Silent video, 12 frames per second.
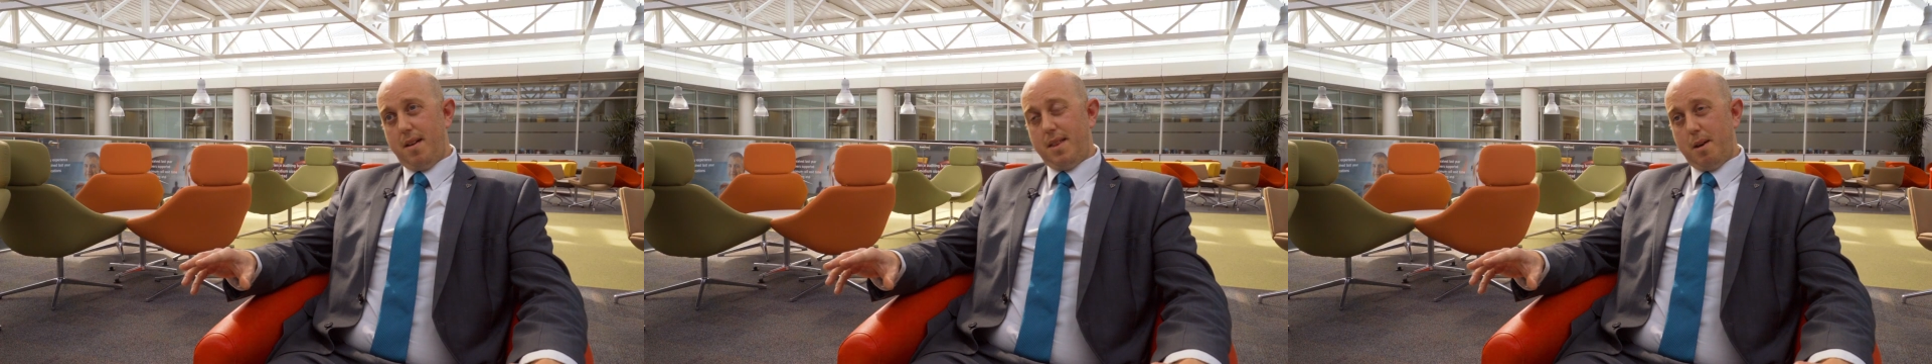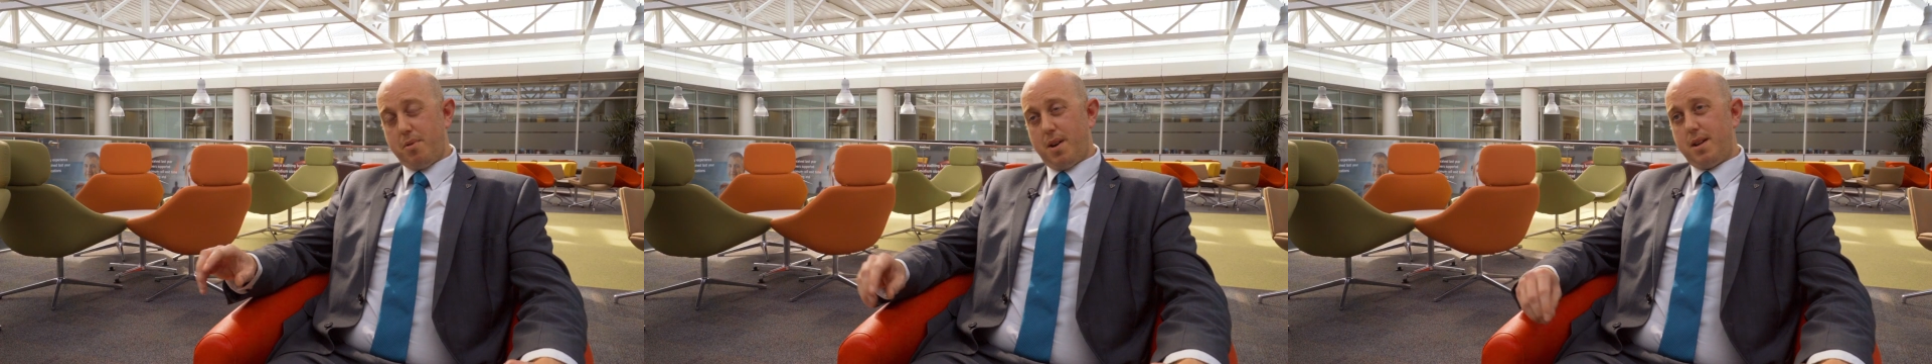
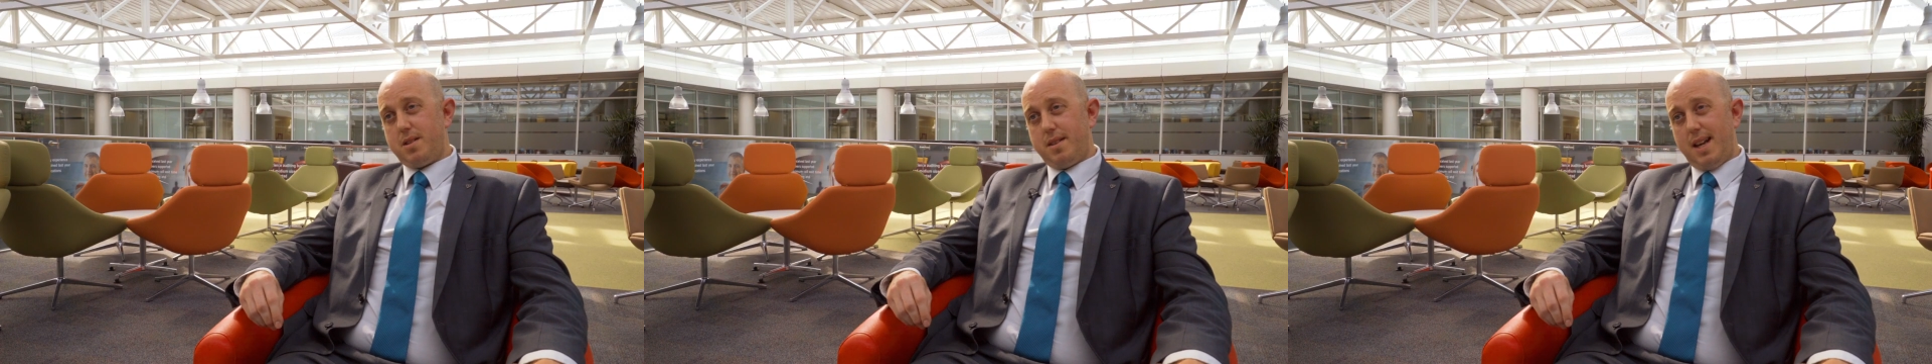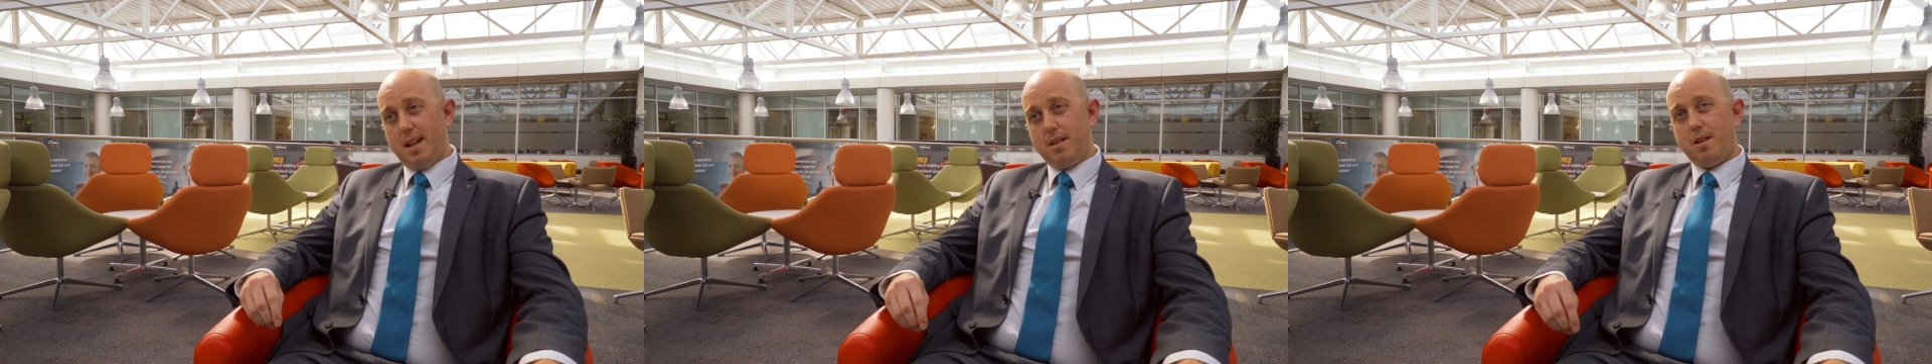their products are
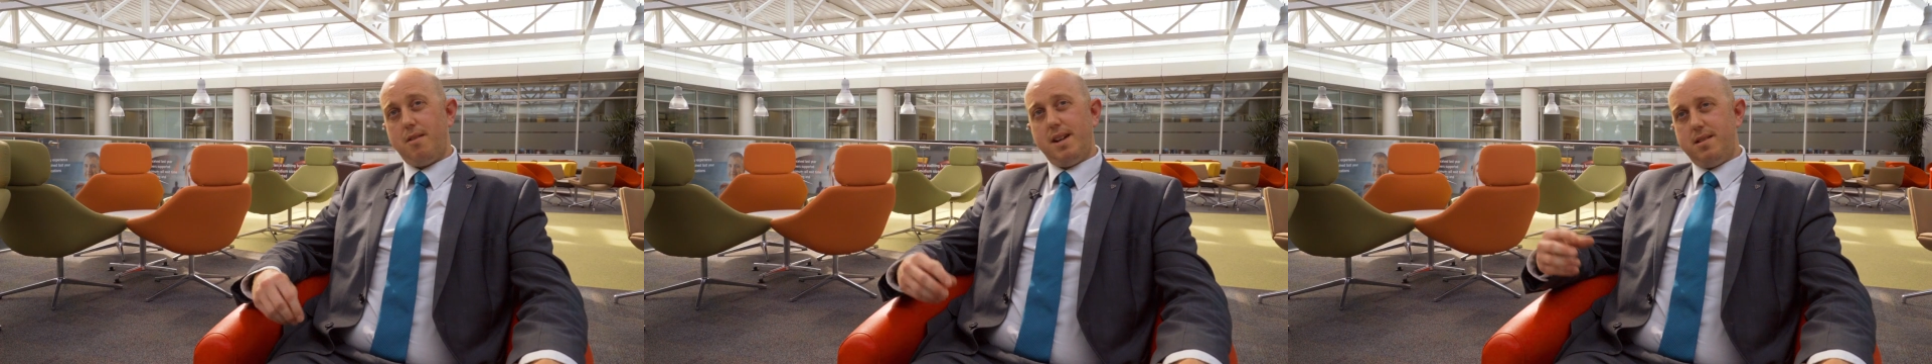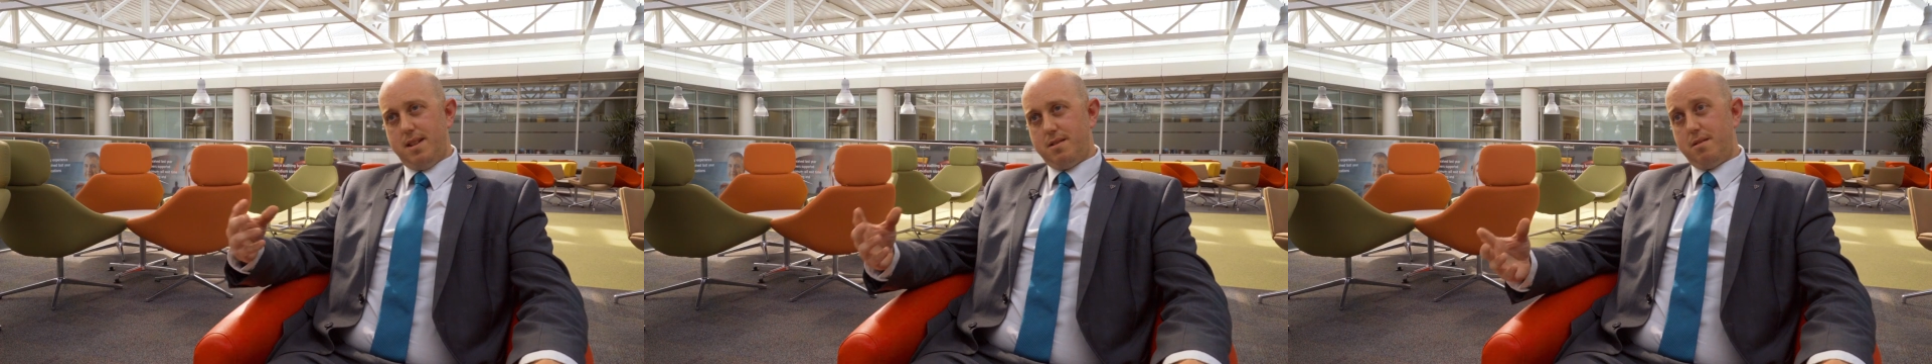then
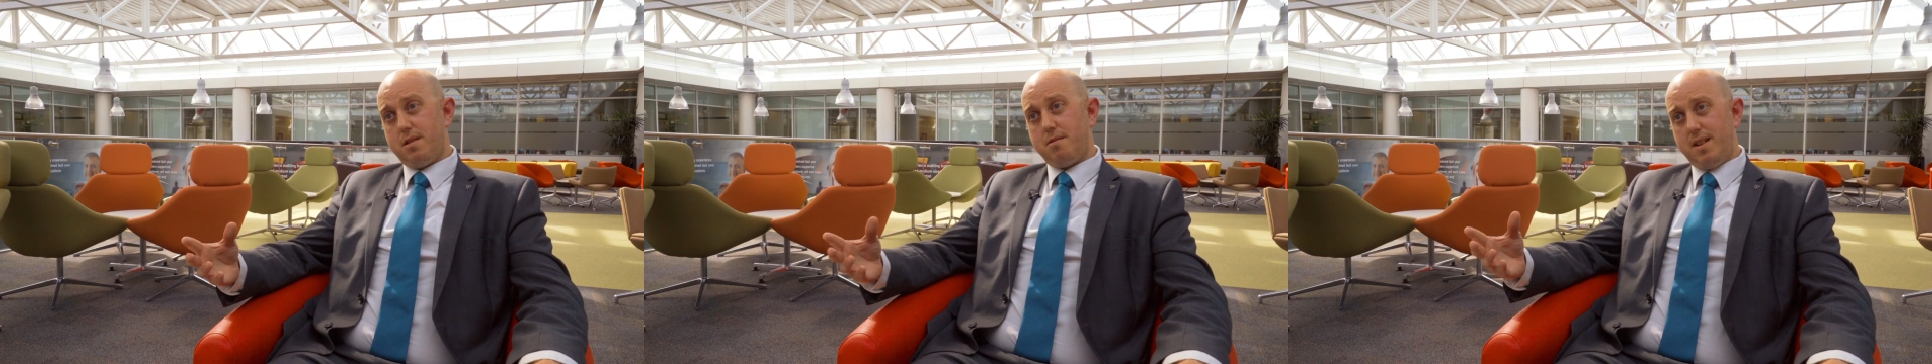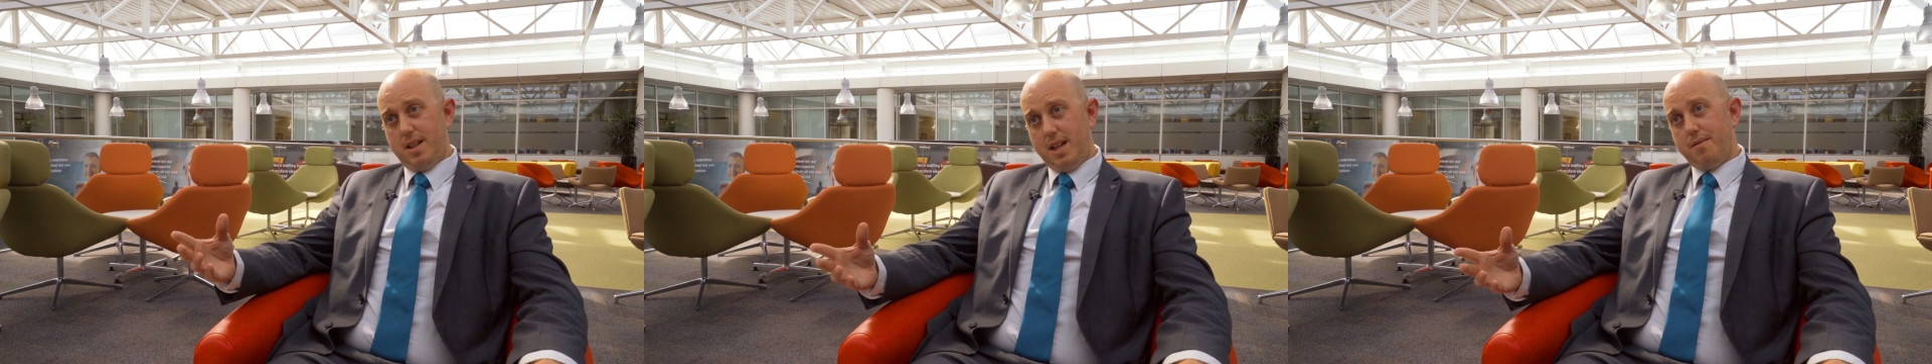created into a
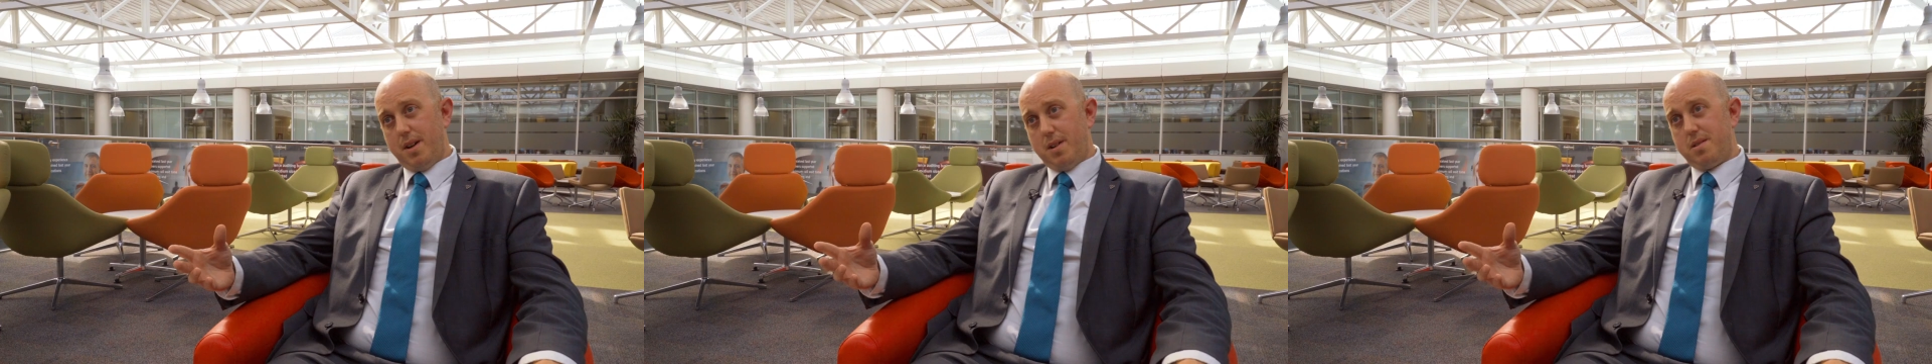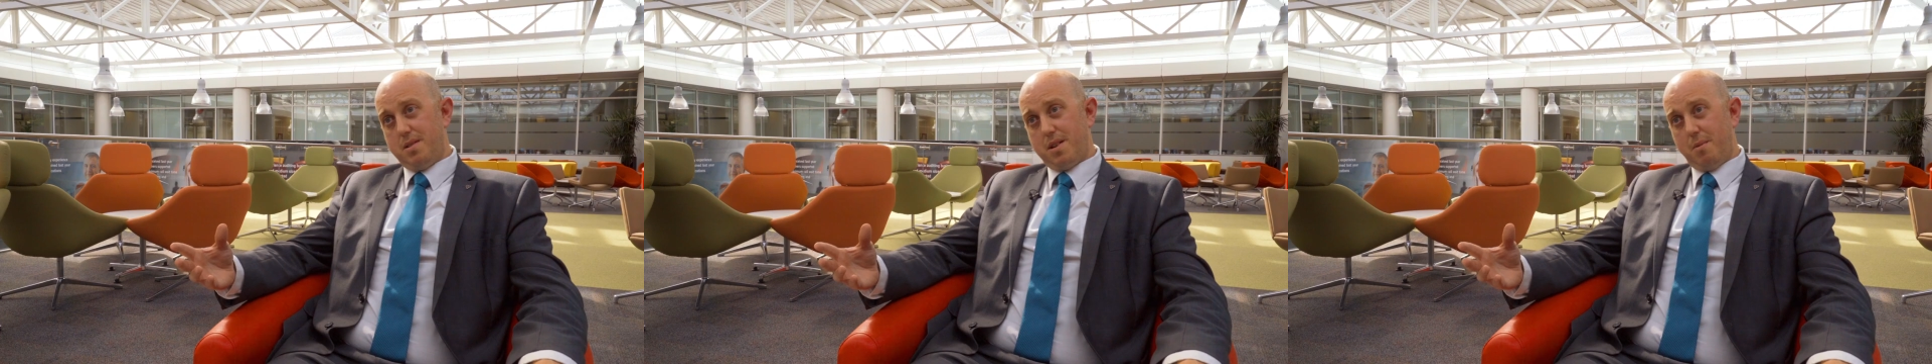3D
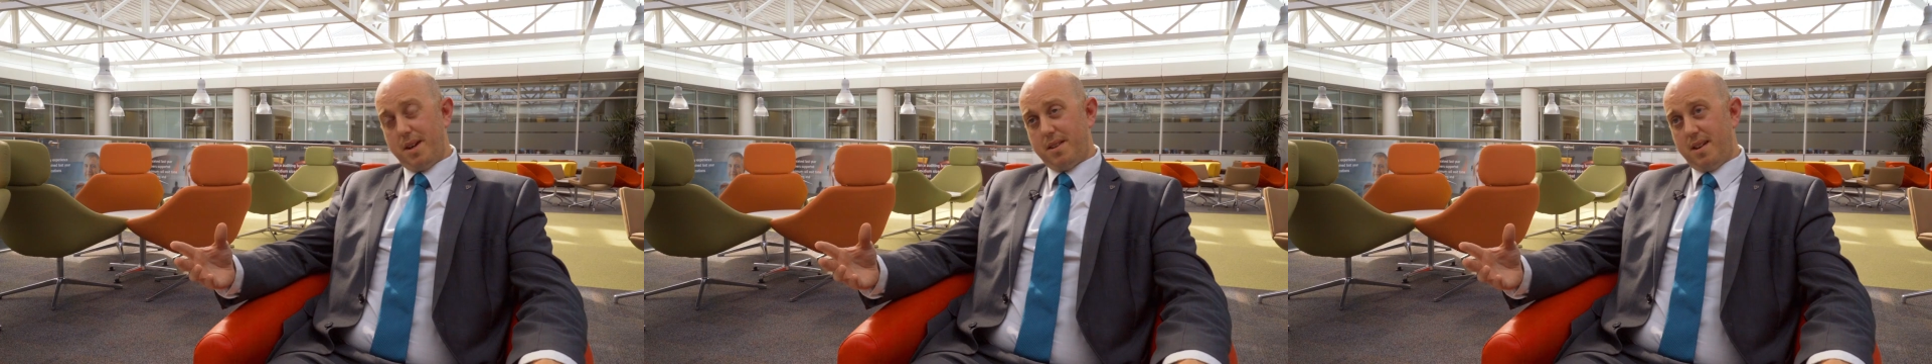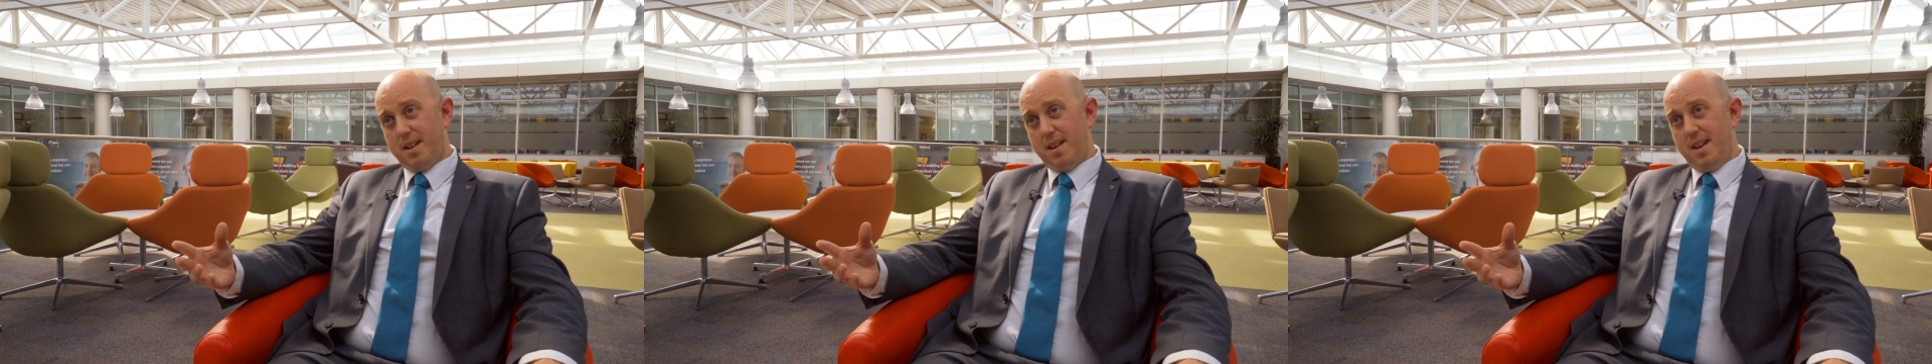version. So
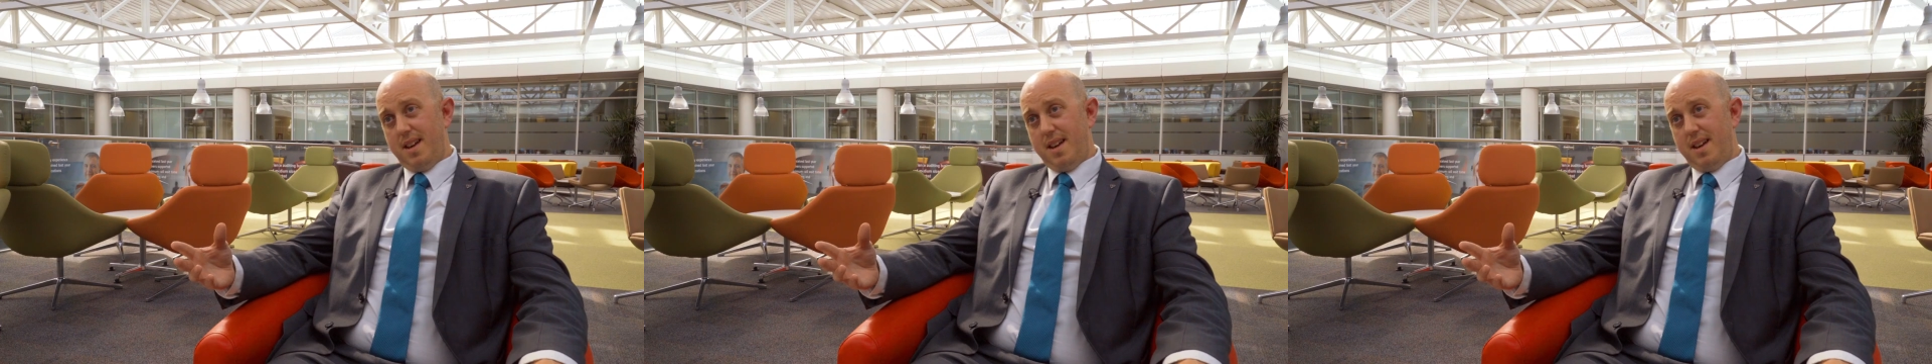whether